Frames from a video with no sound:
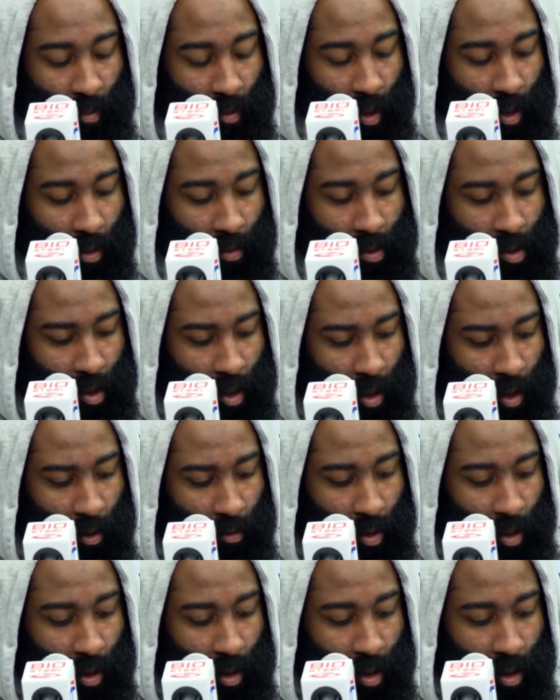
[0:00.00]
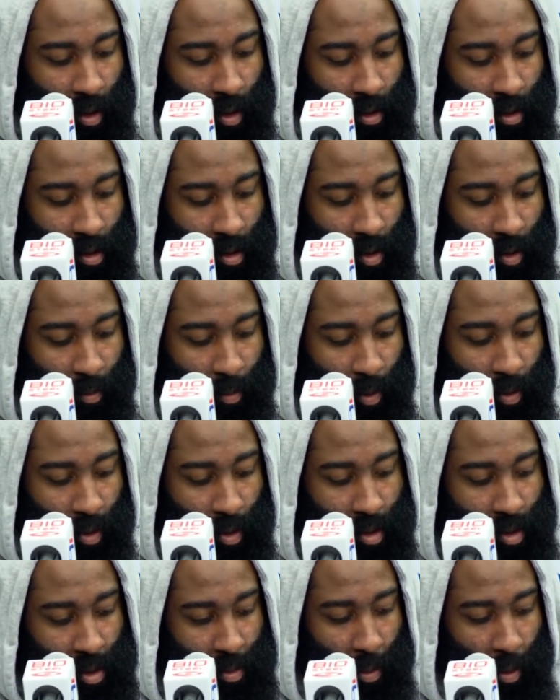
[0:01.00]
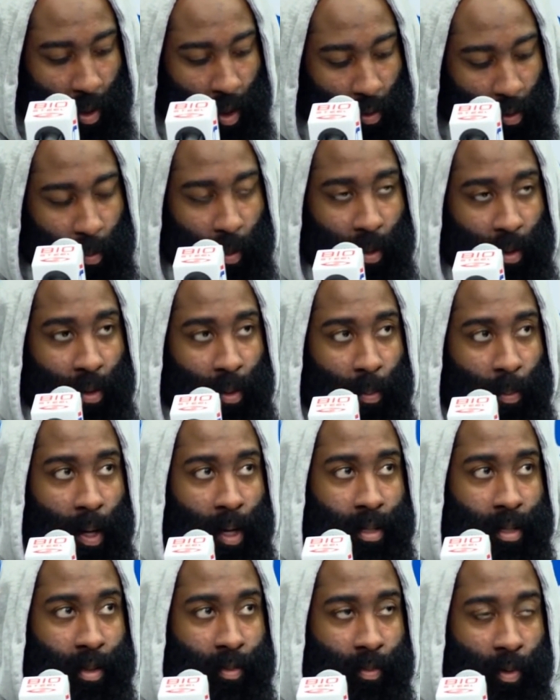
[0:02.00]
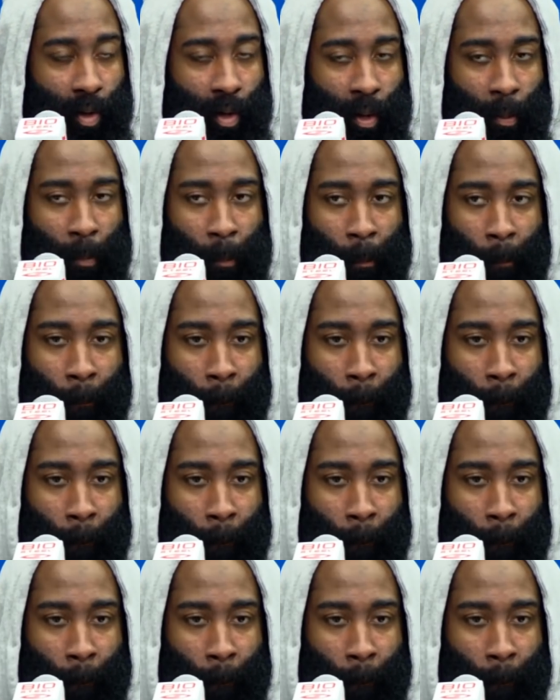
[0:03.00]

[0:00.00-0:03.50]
We started out really good, just on both ends of the ball, rebounding the basketball.